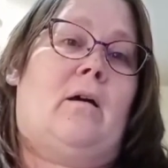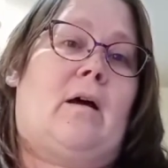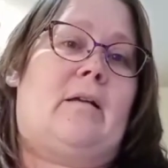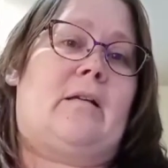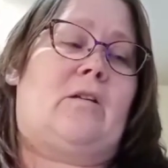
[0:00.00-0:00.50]

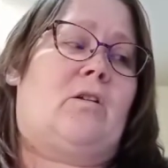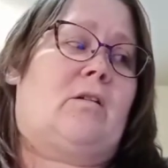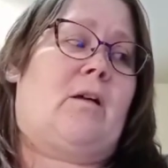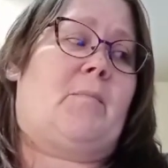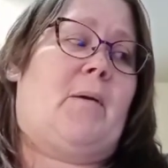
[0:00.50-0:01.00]
because it
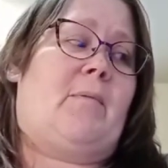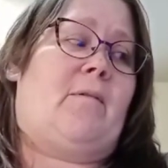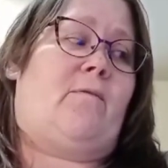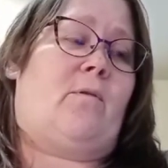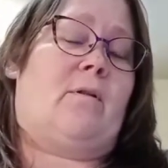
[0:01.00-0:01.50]
took like
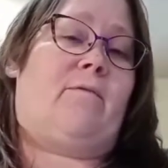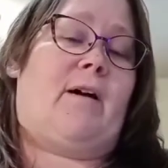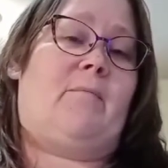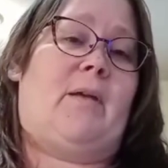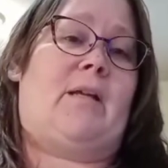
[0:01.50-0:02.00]
maybe 4 to
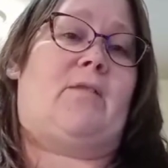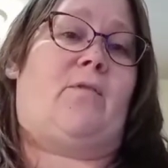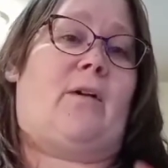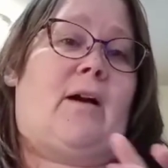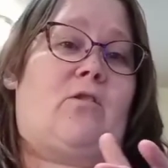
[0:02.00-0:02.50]
5 minutes
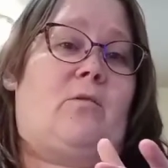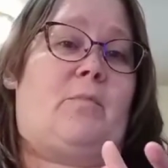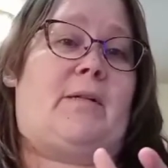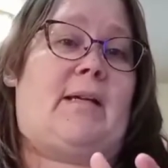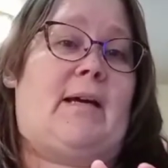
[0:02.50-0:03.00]
for actual
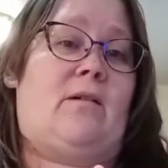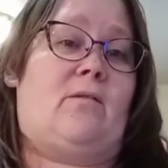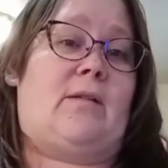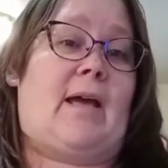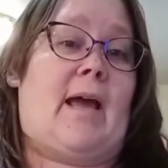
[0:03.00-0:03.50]

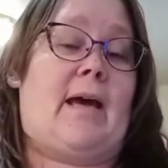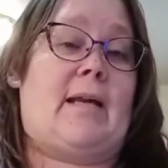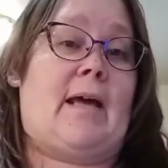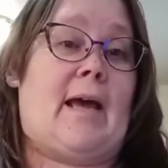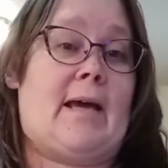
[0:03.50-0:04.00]
potatoes
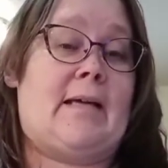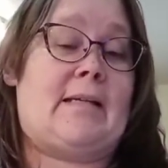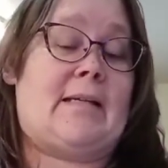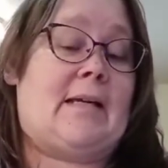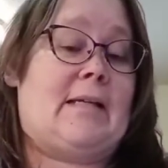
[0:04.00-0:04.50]
and
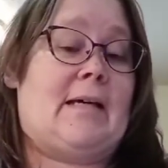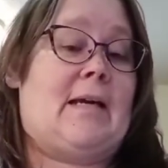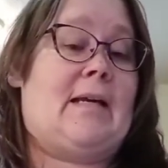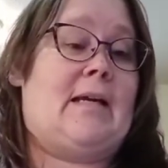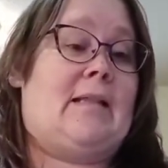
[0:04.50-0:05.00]
eggs to get
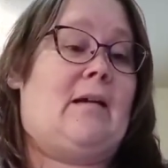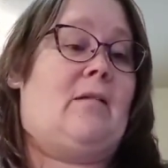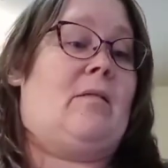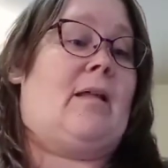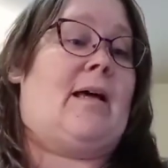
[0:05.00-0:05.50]
done in
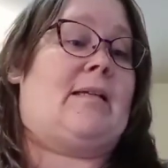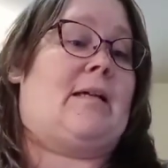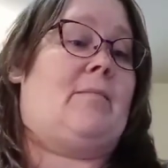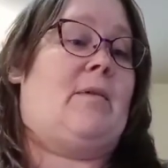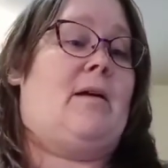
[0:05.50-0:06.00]
there the
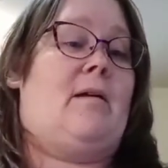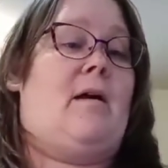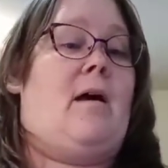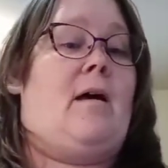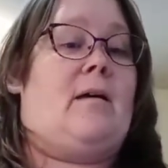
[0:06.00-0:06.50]
last time.
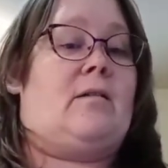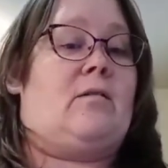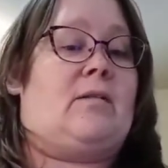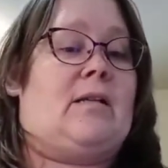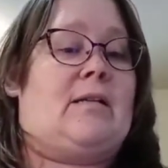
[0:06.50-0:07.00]

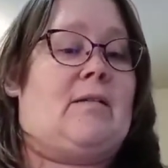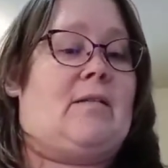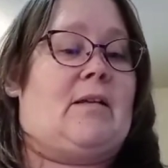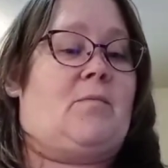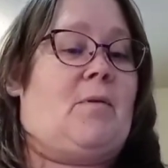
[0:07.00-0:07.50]
So since
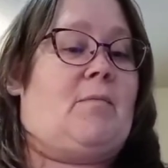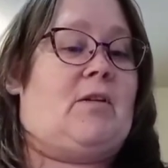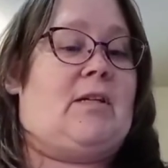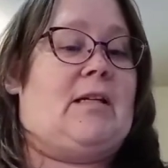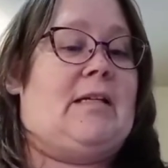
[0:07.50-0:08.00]
everything's pretty
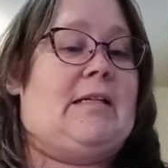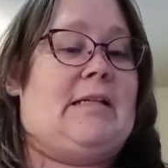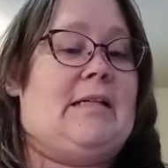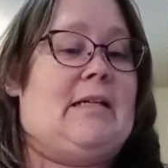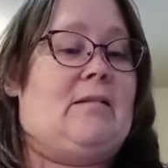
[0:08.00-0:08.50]
much
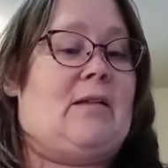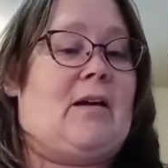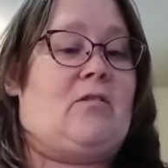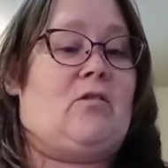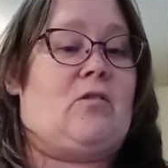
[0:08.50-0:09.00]
easy and
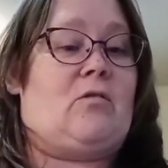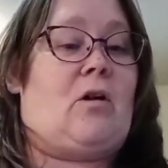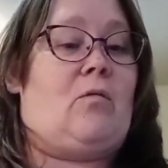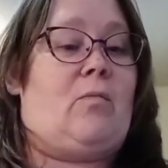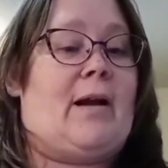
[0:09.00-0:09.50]
like just
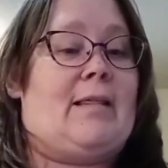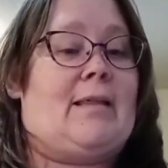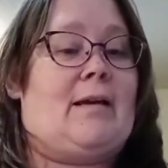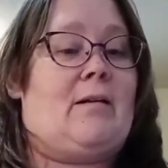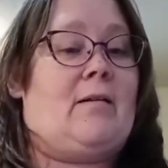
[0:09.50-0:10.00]
all right
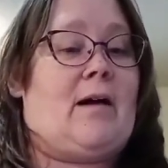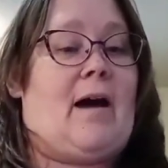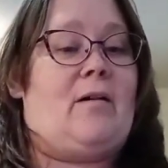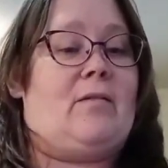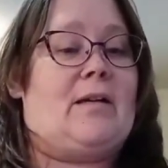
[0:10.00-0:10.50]
there,
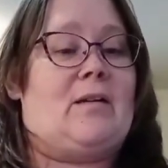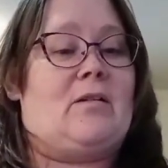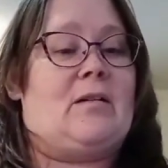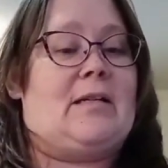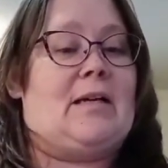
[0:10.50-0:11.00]
I don't think
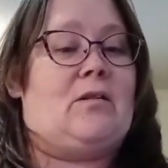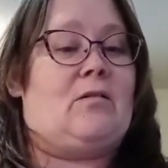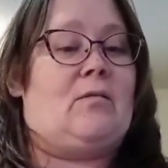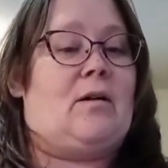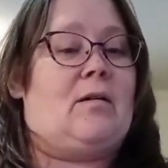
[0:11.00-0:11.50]
it's going to take
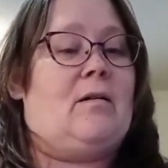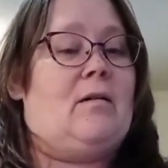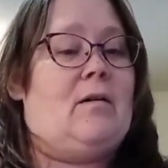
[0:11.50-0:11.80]
too long.